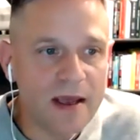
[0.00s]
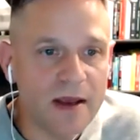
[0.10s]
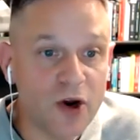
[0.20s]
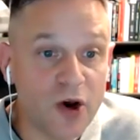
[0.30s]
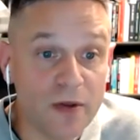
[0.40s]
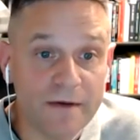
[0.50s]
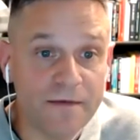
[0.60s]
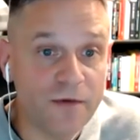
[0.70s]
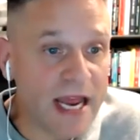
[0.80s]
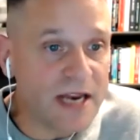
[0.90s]
you know the
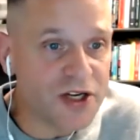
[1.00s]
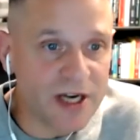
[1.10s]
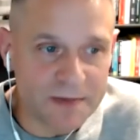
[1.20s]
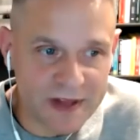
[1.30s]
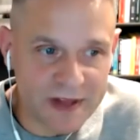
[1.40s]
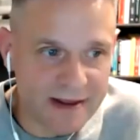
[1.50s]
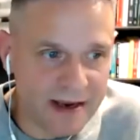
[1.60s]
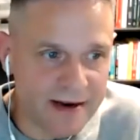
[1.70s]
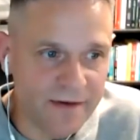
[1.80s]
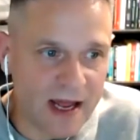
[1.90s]
friendships that they
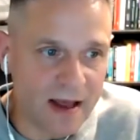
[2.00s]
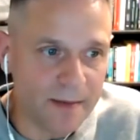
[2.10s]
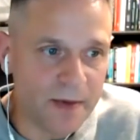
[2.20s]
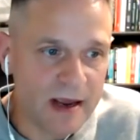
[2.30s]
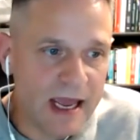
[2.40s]
develop.